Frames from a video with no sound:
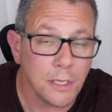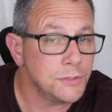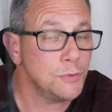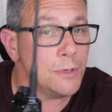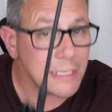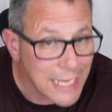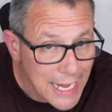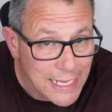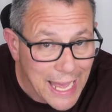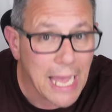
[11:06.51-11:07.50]
So you
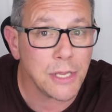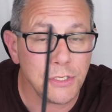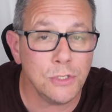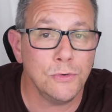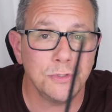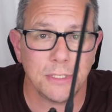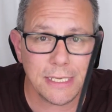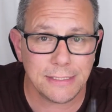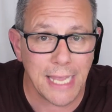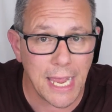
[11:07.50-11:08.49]
cannot use an
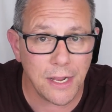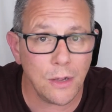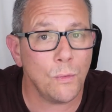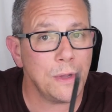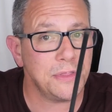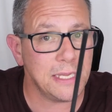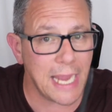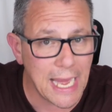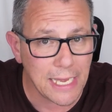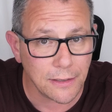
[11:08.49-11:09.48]
antenna with
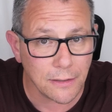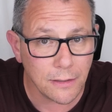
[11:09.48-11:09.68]
gain.